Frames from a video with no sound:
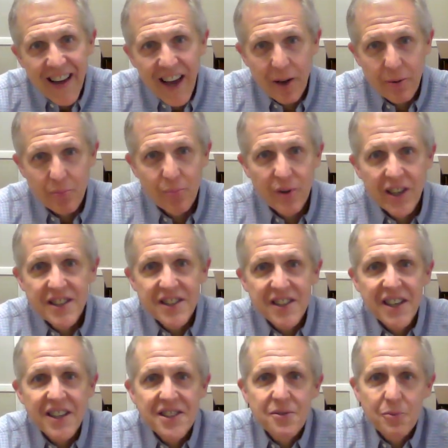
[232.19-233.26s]
and brings
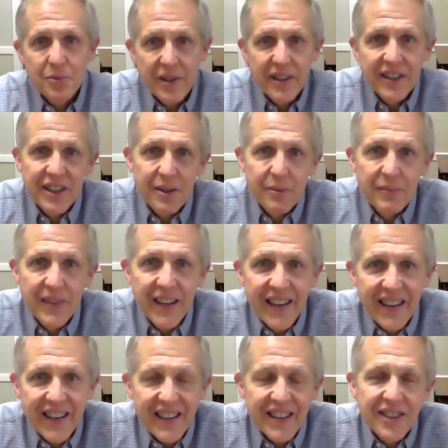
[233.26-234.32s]
us with him
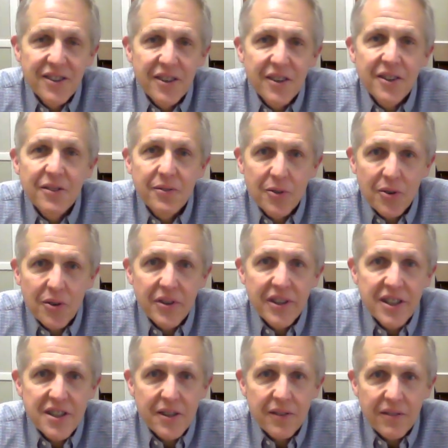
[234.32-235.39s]
into the
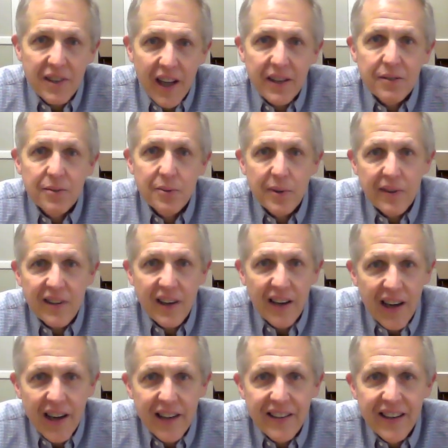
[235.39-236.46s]
fullness of life with
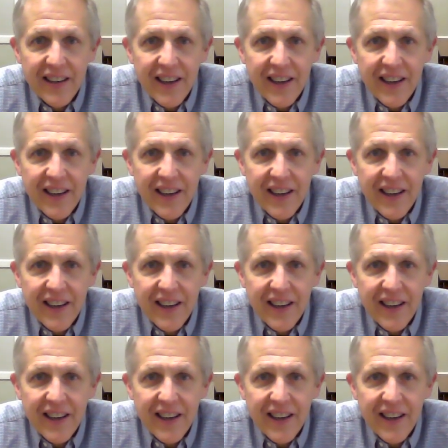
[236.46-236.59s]
God